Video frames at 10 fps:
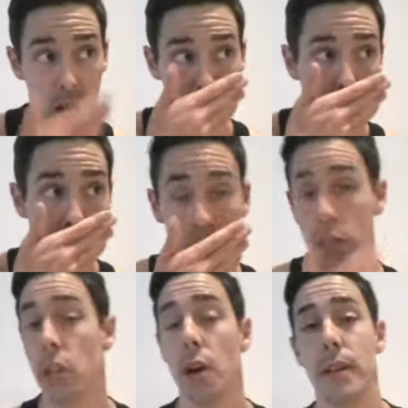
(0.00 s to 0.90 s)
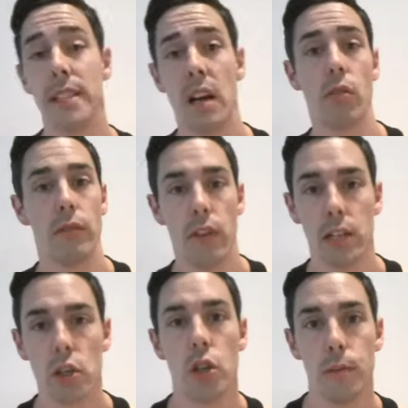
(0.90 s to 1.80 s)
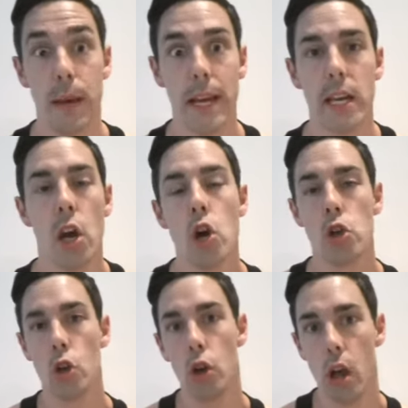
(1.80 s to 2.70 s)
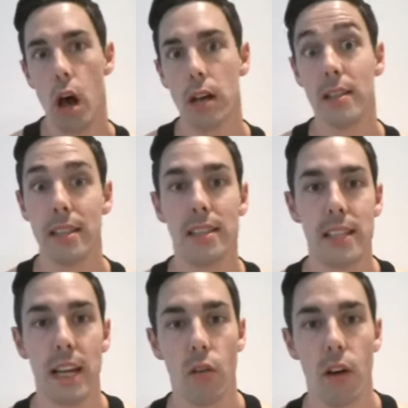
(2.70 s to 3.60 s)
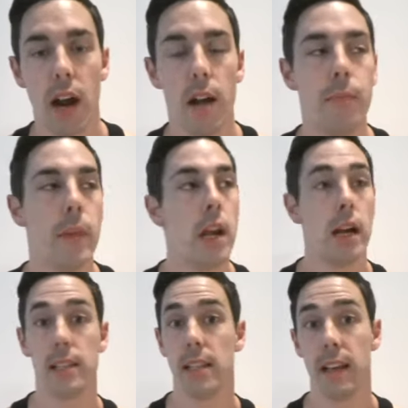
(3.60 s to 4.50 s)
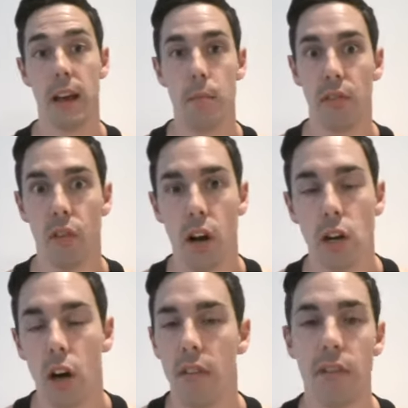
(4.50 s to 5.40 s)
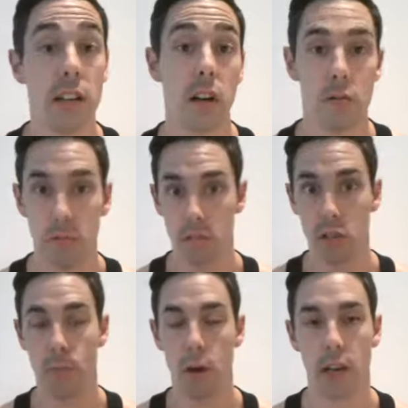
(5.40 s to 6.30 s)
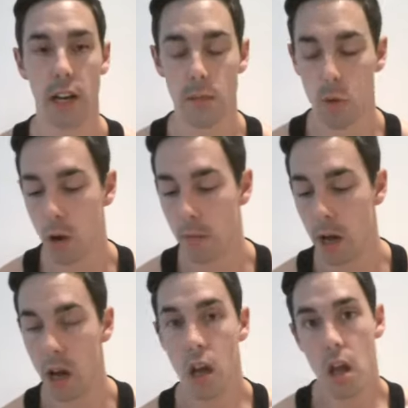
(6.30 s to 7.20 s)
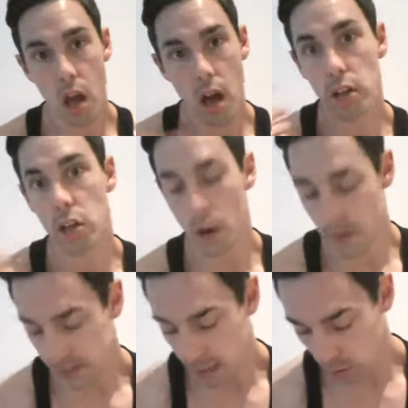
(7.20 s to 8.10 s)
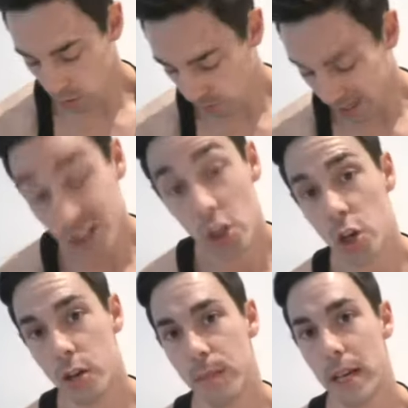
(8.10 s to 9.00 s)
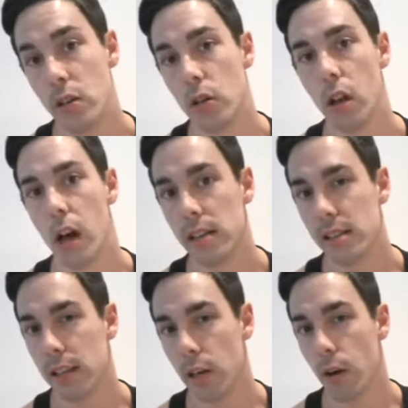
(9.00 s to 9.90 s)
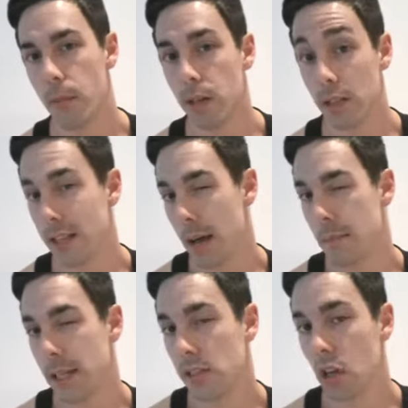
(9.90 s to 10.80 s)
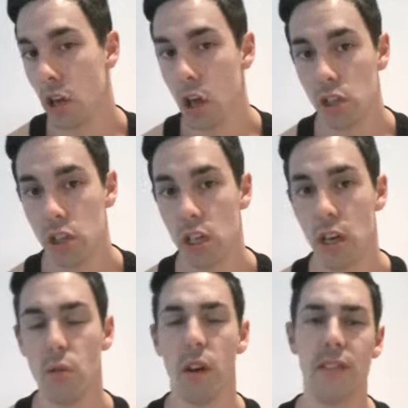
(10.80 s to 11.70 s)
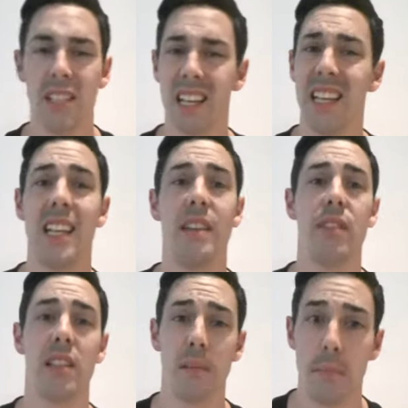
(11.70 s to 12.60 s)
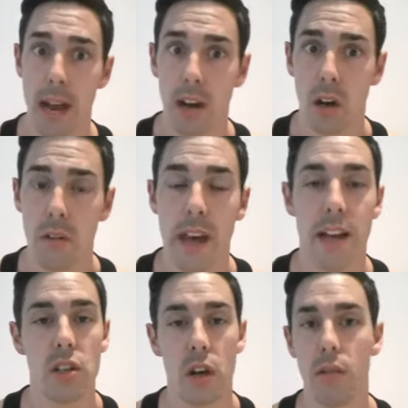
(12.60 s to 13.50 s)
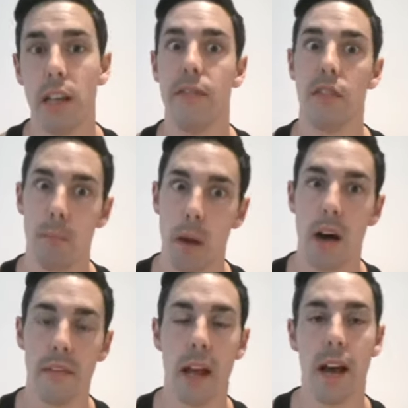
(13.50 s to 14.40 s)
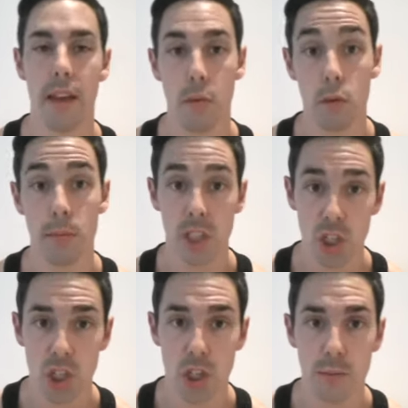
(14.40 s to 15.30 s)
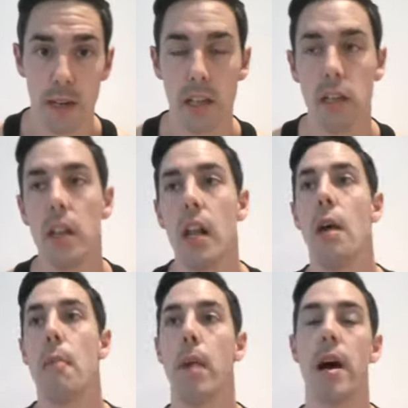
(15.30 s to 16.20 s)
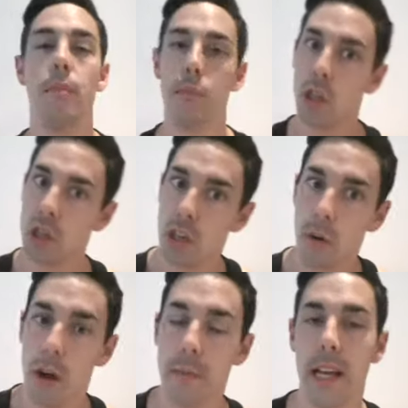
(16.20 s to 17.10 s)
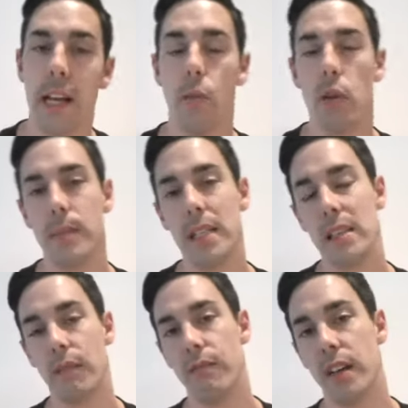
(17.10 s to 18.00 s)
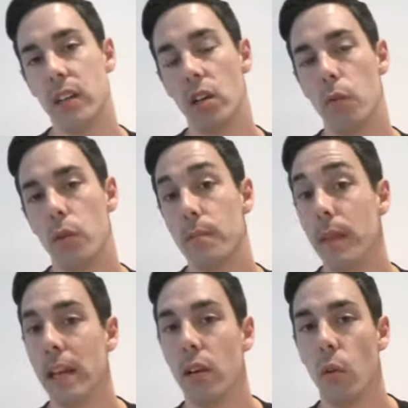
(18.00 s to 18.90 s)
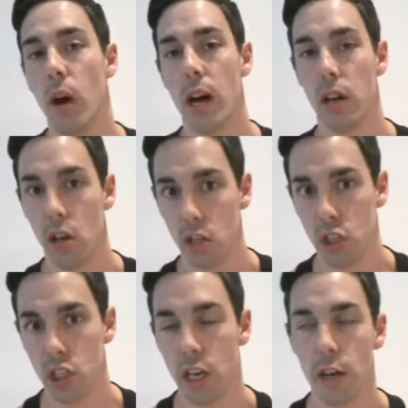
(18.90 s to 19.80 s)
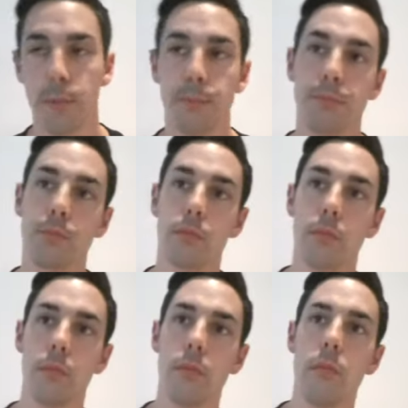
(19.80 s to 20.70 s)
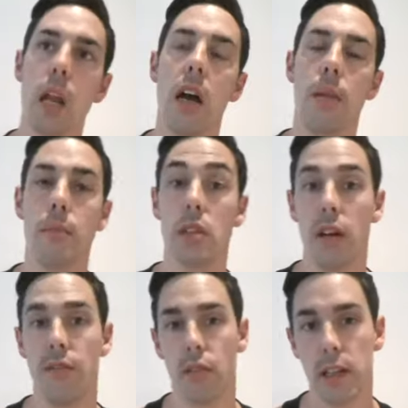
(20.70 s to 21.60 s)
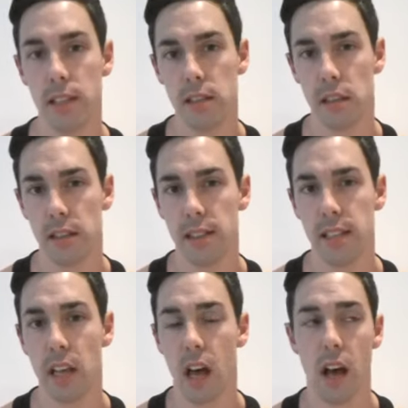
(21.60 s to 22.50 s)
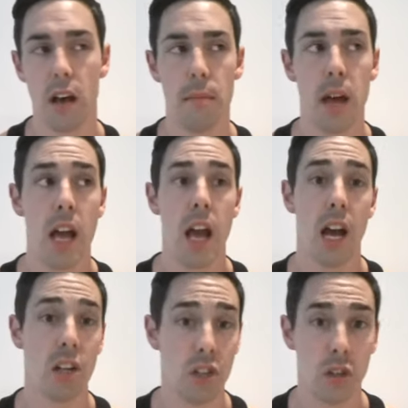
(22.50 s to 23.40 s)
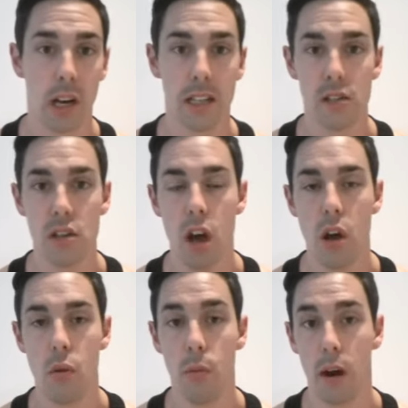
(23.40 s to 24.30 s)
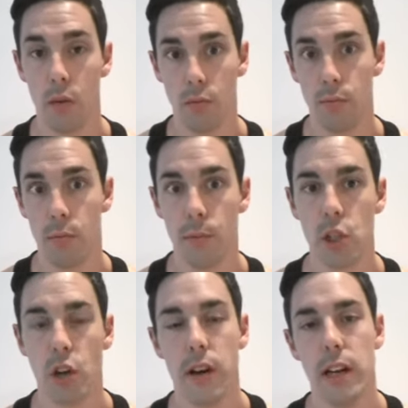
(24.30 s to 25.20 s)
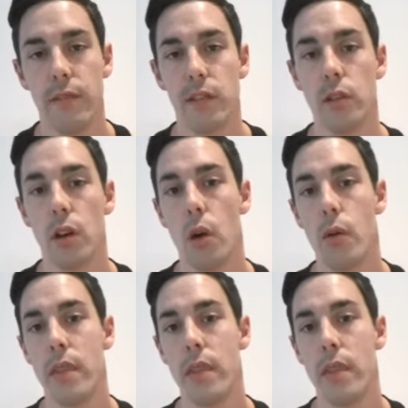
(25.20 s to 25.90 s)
a sacrifice could be your last cigarette. I say that before I cough. I don't smoke anymore, but a sacrifice could be your last cigarette, because that means a lot to you. Obviously, leave the tobacco there, don't leave the butt there, that would be stupid. But do you know what I mean? It would be something that would mean quite a lot to you. So, for instance, as you guys know, well, the majority of you know,